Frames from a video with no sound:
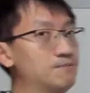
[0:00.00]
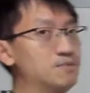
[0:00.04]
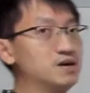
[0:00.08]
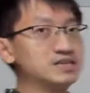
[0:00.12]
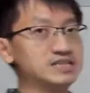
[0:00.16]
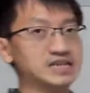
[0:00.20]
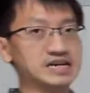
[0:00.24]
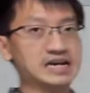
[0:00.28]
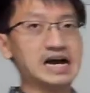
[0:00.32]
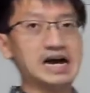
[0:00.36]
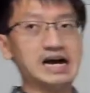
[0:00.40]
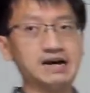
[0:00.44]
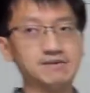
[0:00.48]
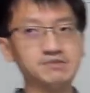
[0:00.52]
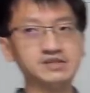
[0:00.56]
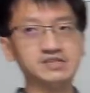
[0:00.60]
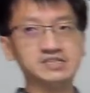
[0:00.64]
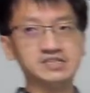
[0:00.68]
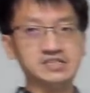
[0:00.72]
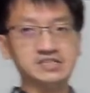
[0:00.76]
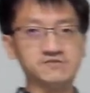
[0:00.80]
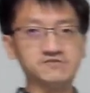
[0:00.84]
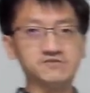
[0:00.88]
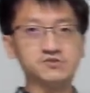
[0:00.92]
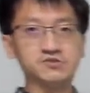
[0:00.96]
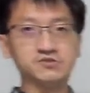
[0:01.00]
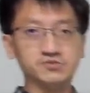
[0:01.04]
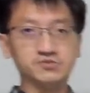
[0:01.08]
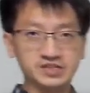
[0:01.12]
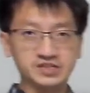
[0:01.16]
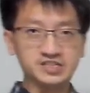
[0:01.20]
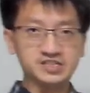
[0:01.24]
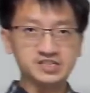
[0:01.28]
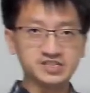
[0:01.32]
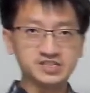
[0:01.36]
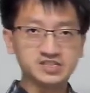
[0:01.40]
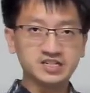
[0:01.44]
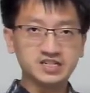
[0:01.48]
the carbon if you
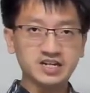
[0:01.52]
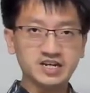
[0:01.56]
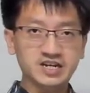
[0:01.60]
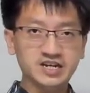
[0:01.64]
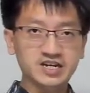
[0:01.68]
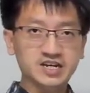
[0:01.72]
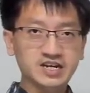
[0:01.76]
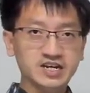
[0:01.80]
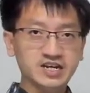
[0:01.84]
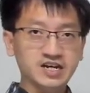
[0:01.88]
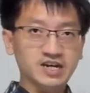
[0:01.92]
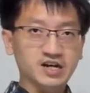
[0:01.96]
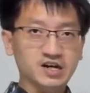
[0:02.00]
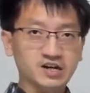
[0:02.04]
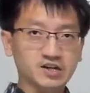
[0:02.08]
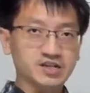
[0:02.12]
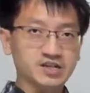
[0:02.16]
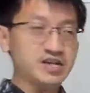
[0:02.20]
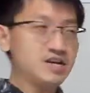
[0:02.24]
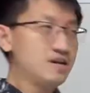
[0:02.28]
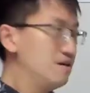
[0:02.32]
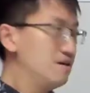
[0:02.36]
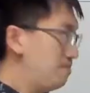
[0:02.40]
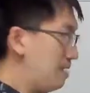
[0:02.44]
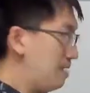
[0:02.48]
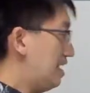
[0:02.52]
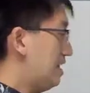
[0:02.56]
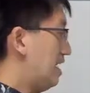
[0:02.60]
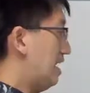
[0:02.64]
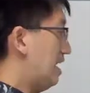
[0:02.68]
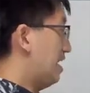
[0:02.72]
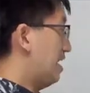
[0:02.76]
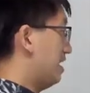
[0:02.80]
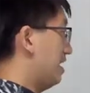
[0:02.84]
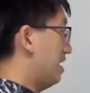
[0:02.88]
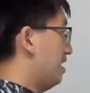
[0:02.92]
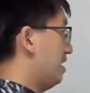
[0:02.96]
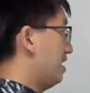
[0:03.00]
wish. Okay, but
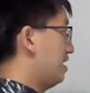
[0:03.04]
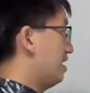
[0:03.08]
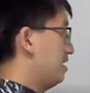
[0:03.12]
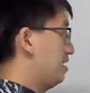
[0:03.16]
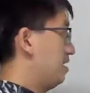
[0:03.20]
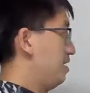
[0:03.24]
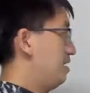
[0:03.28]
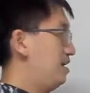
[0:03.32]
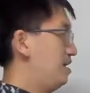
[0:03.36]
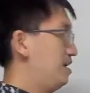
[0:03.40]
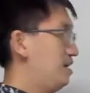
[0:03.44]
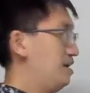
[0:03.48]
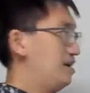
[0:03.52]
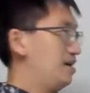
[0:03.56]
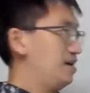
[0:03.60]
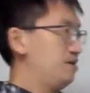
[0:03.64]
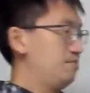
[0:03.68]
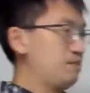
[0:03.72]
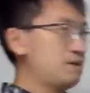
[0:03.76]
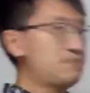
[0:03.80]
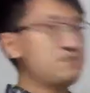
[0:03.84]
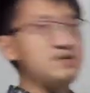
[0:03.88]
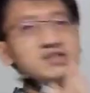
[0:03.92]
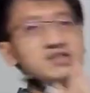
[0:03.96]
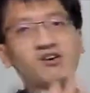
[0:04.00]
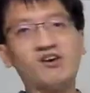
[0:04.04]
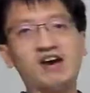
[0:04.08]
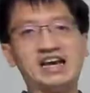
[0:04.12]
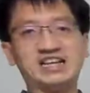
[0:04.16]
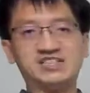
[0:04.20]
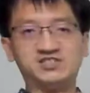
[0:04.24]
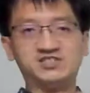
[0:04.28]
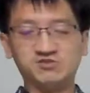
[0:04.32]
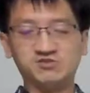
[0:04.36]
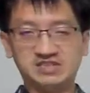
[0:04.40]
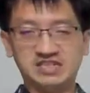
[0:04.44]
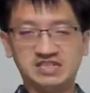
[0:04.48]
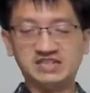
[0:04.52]
maybe not
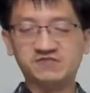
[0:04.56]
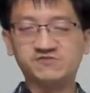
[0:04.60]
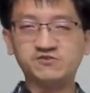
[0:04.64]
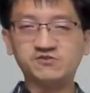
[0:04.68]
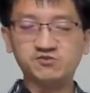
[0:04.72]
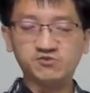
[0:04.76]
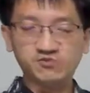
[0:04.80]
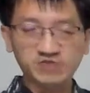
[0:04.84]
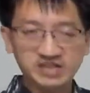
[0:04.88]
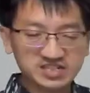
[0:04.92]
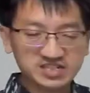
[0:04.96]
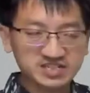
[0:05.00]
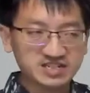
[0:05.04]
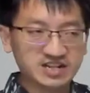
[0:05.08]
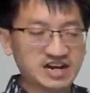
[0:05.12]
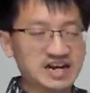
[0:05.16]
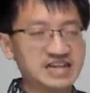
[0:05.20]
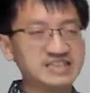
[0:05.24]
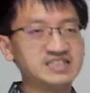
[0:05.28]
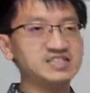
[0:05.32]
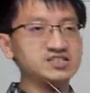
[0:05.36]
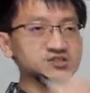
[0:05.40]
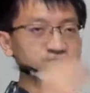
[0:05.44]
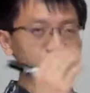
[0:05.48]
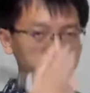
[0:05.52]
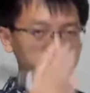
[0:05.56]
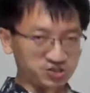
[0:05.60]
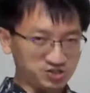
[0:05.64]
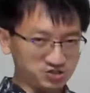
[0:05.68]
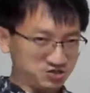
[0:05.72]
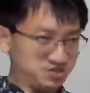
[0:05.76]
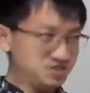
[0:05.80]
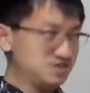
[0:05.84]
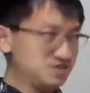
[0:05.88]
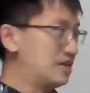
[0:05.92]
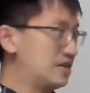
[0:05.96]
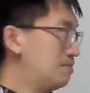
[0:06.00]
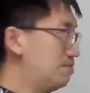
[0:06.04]
if you wish. I think you
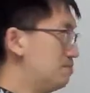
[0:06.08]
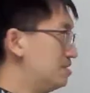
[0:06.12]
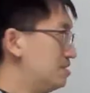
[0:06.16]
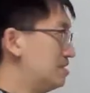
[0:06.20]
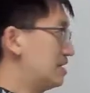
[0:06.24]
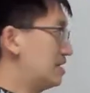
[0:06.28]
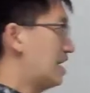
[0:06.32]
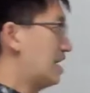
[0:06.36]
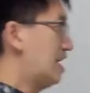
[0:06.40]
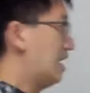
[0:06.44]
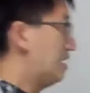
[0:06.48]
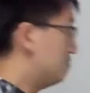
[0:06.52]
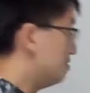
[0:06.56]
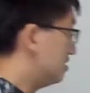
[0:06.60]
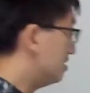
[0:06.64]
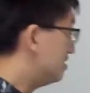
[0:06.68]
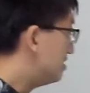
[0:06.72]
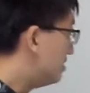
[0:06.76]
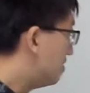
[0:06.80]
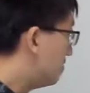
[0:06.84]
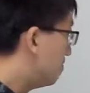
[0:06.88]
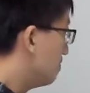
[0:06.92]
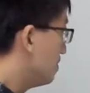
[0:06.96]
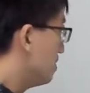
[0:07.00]
should number the carbon.